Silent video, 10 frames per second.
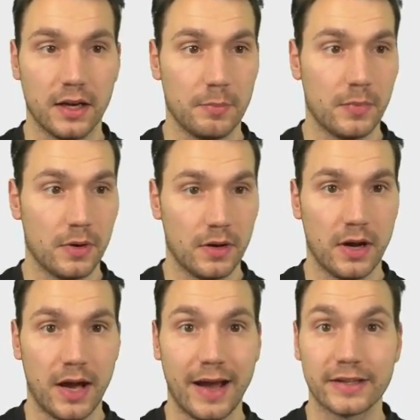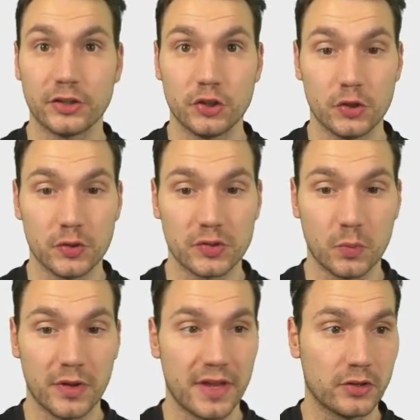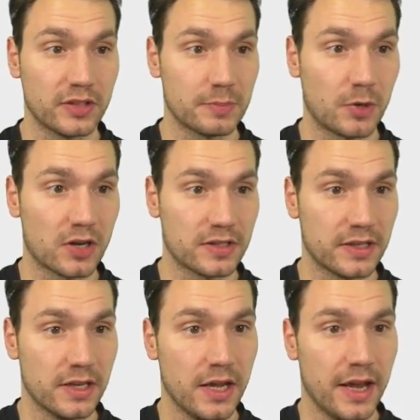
I can use without this proxy.